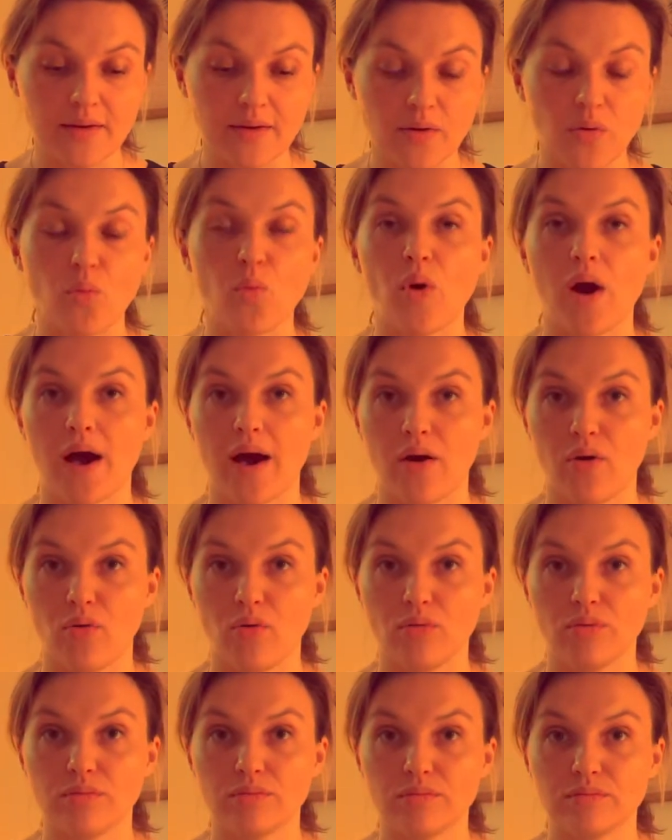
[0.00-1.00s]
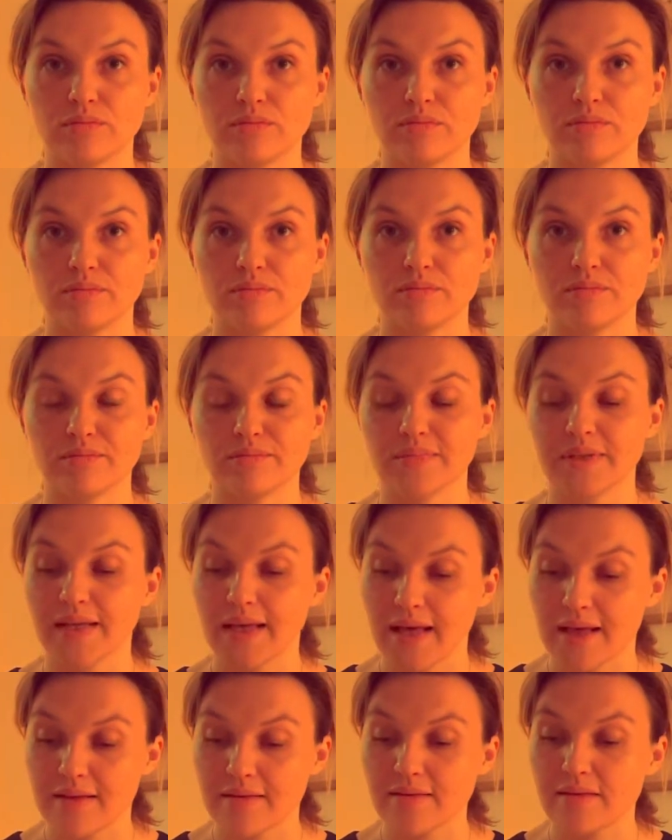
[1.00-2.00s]
wow,
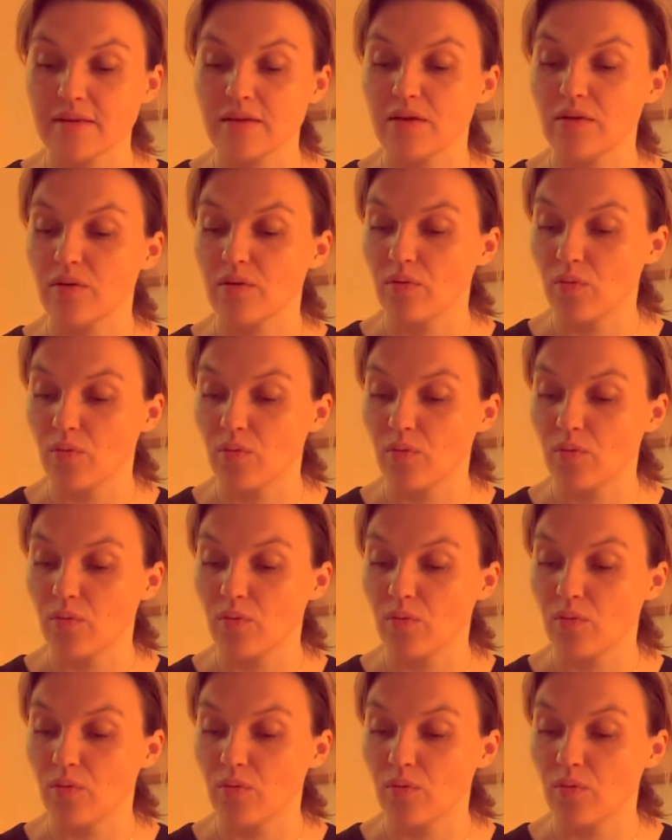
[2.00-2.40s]
Cancer,